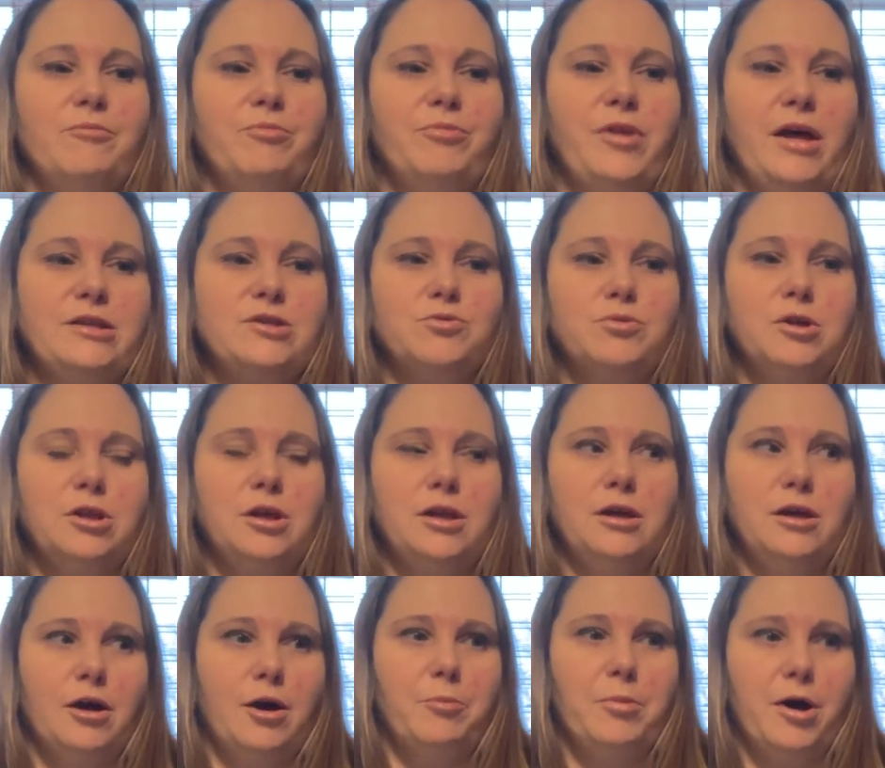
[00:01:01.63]
That's
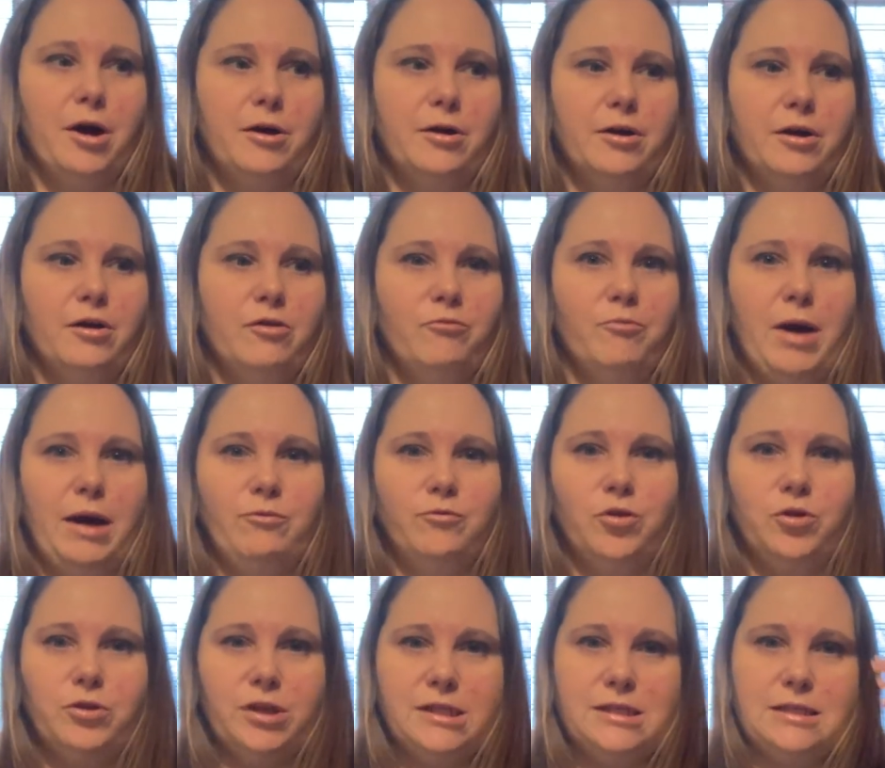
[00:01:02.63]
really a part of
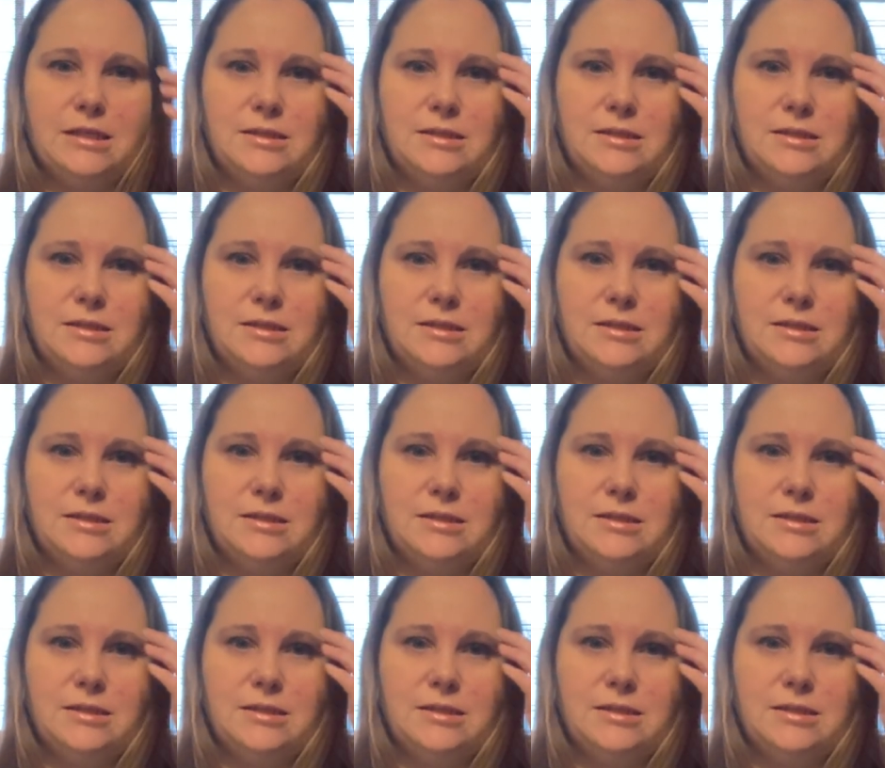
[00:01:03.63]
mindfulness